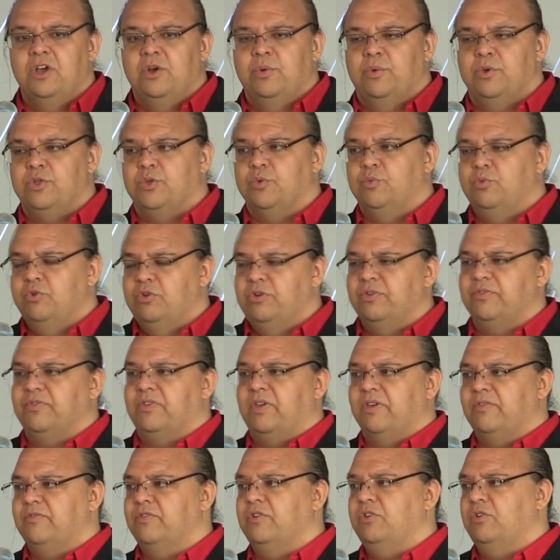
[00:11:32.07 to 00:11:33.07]
which would have
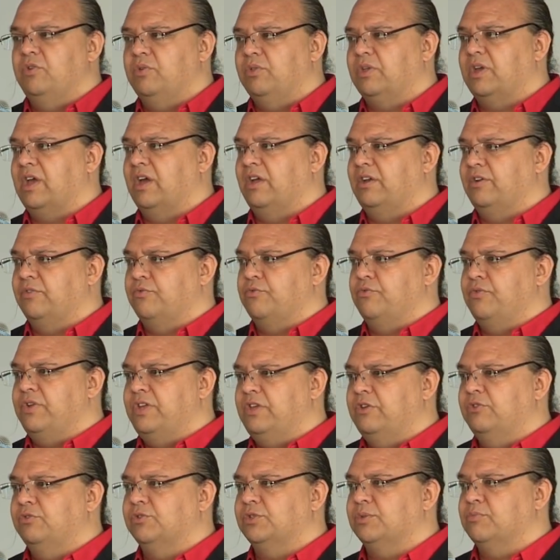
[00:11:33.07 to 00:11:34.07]
given you the kind of
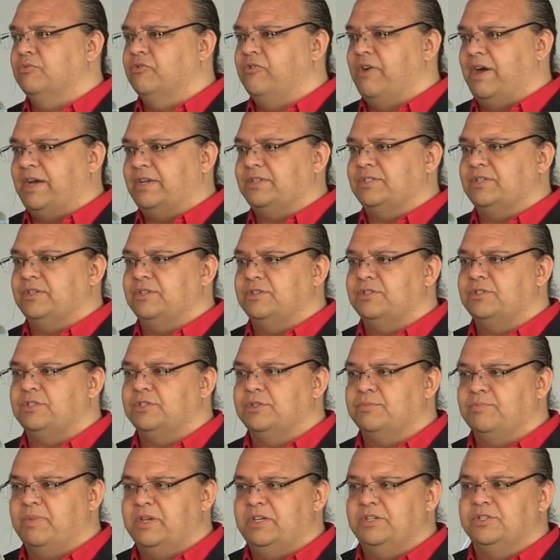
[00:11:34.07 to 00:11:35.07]
reusable access to
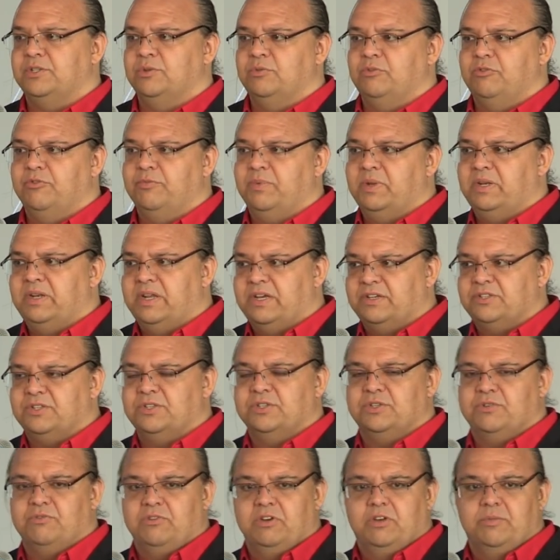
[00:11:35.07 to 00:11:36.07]
space that would have been
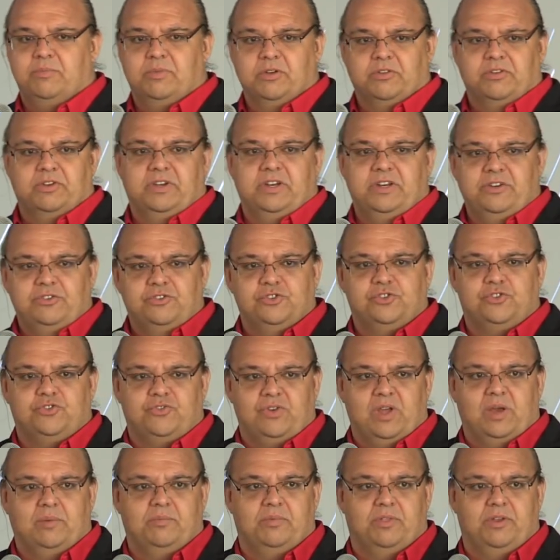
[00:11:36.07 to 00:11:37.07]
necessary to build an
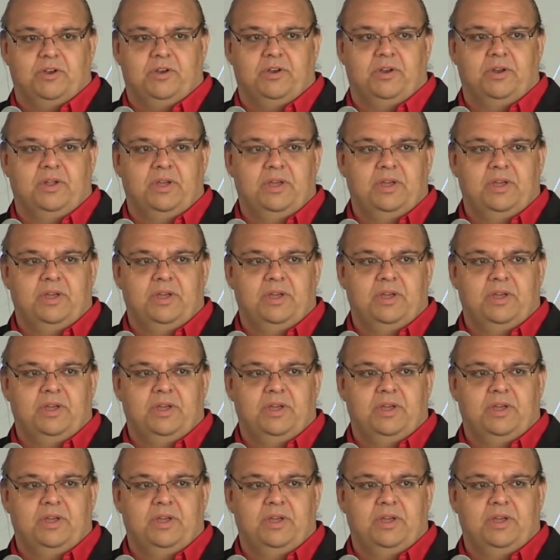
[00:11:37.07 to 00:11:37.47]
industry up there.